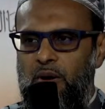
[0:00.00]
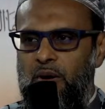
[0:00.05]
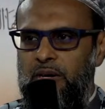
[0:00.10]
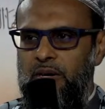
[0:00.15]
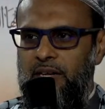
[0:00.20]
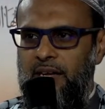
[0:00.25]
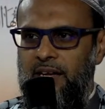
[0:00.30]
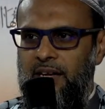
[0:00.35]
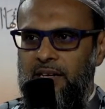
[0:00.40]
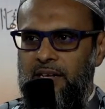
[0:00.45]
our
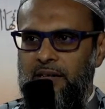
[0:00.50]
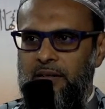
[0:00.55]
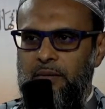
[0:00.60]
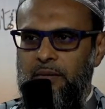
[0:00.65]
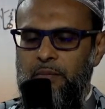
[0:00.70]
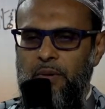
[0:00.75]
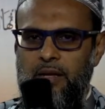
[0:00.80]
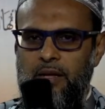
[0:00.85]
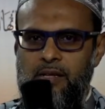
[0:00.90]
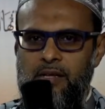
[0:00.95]
dear
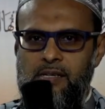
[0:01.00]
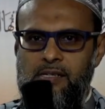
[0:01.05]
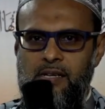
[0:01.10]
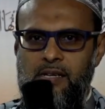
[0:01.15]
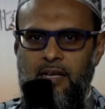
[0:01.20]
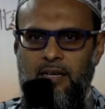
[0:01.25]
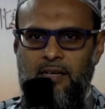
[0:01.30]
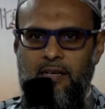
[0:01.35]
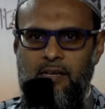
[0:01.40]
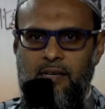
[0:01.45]
brothers
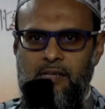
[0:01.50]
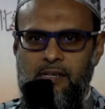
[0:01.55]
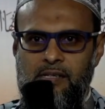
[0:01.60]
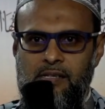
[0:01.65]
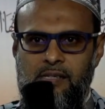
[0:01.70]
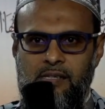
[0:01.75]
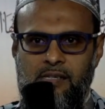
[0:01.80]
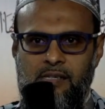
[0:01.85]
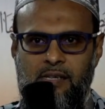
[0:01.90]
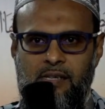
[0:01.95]
and
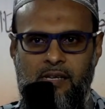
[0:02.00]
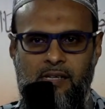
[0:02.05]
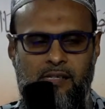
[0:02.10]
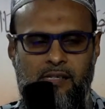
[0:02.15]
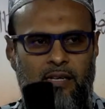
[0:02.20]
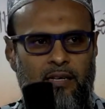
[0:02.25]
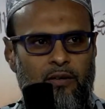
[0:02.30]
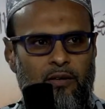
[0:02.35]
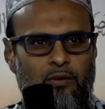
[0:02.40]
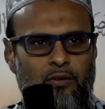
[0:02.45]
sisters
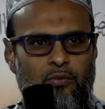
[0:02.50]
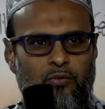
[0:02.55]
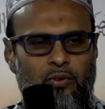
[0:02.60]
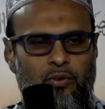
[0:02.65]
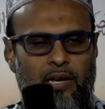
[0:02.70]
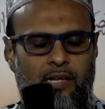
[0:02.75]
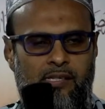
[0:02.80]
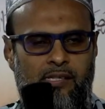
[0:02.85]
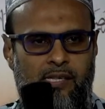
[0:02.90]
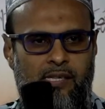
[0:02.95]
in
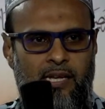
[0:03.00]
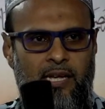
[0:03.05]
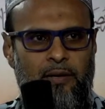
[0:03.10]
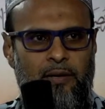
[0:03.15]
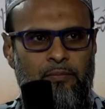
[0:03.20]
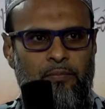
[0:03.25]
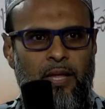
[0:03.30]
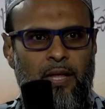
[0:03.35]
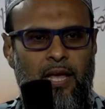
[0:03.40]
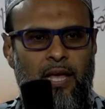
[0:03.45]

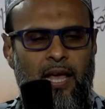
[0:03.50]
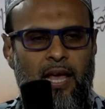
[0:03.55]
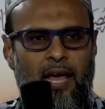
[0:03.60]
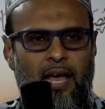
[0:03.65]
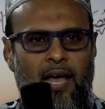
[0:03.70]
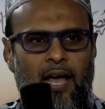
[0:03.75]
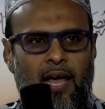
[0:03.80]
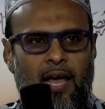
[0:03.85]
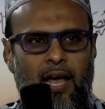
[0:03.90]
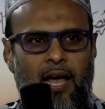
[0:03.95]
Palestine.
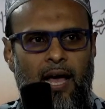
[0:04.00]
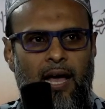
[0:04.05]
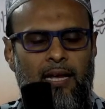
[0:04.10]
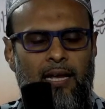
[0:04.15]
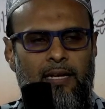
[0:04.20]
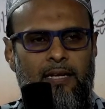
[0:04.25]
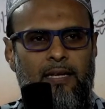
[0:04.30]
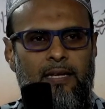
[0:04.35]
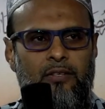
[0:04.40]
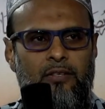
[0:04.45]

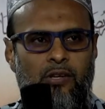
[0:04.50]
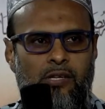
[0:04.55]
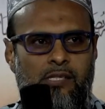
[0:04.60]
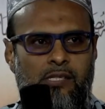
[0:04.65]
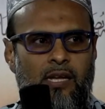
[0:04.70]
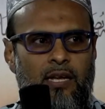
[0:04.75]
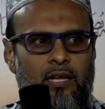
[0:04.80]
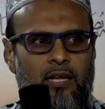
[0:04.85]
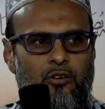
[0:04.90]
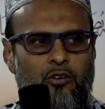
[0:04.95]
And just
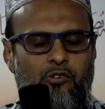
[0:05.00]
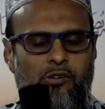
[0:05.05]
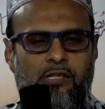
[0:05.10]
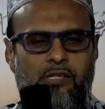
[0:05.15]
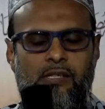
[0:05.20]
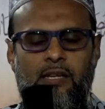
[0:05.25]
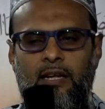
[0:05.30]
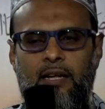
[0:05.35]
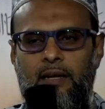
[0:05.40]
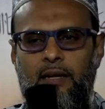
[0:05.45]
an
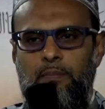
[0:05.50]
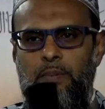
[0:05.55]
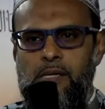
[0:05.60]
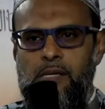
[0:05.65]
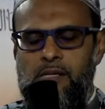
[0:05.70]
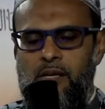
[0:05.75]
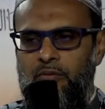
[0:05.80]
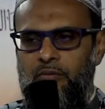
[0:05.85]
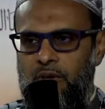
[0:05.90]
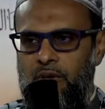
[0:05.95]
interesting
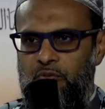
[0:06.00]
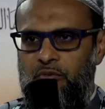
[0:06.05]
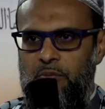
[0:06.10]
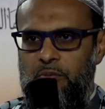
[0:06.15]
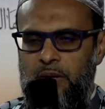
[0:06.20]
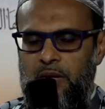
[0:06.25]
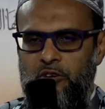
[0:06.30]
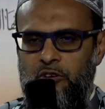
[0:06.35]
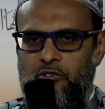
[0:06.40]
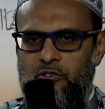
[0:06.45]
piece of
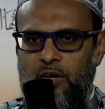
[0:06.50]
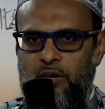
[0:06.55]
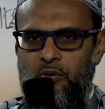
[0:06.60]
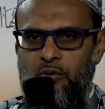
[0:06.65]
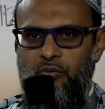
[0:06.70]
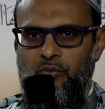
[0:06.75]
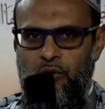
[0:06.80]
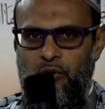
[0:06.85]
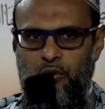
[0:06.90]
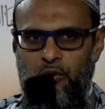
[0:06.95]
information
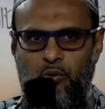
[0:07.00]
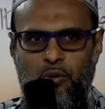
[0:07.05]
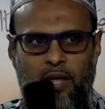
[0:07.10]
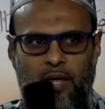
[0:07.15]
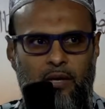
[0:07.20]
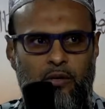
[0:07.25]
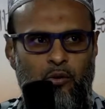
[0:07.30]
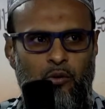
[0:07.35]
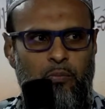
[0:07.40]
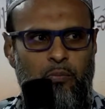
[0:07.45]
for you
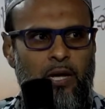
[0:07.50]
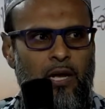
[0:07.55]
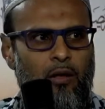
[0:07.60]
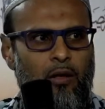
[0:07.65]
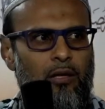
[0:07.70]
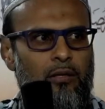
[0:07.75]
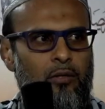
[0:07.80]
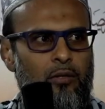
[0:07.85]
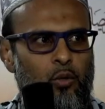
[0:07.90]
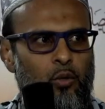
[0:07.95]
that you may
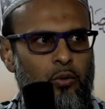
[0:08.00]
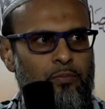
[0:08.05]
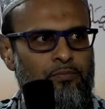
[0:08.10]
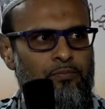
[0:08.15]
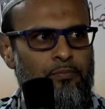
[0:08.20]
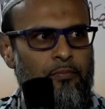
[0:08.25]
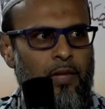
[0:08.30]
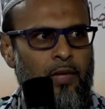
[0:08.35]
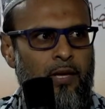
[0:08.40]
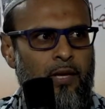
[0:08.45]
not know.
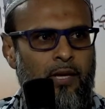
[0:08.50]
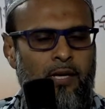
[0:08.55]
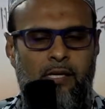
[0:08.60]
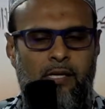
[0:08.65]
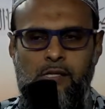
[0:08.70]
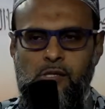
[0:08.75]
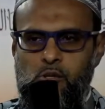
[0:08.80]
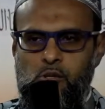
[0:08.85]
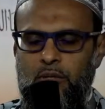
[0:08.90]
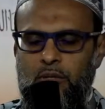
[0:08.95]

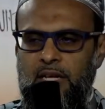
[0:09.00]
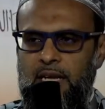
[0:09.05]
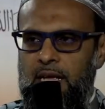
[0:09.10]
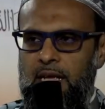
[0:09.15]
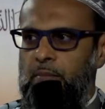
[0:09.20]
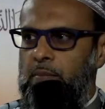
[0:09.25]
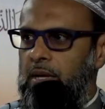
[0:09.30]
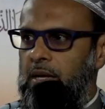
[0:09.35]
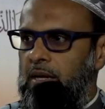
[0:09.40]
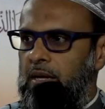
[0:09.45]
So
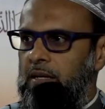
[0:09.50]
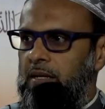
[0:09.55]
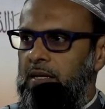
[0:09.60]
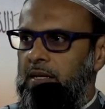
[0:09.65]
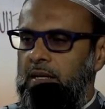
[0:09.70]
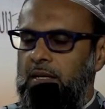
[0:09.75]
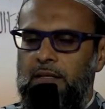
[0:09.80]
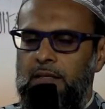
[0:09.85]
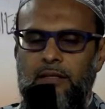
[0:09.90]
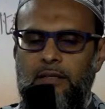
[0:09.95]
today being
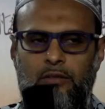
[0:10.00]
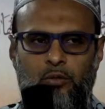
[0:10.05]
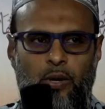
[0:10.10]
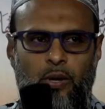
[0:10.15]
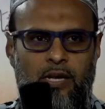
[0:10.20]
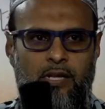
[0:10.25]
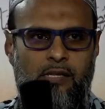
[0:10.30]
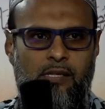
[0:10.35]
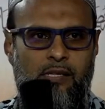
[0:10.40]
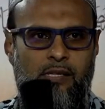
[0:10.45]
the
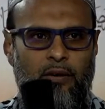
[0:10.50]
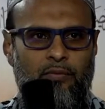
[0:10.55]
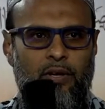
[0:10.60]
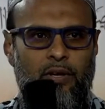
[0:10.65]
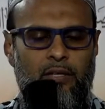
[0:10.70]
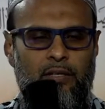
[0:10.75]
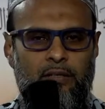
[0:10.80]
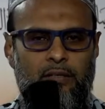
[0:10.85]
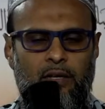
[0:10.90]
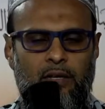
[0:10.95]

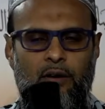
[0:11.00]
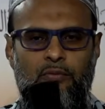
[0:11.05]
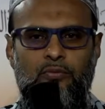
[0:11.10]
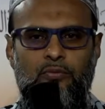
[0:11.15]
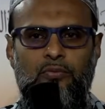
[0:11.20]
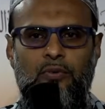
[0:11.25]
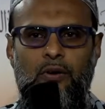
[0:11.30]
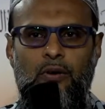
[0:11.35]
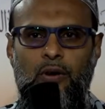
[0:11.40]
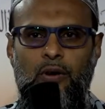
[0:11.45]
27th
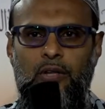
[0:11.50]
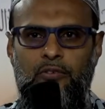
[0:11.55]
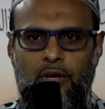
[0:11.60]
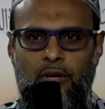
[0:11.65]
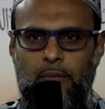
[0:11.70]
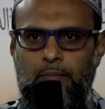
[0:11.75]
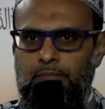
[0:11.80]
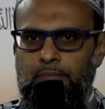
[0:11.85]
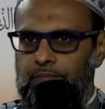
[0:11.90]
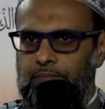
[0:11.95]
of
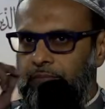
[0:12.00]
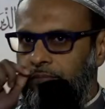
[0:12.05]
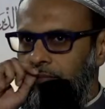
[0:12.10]
Rajab,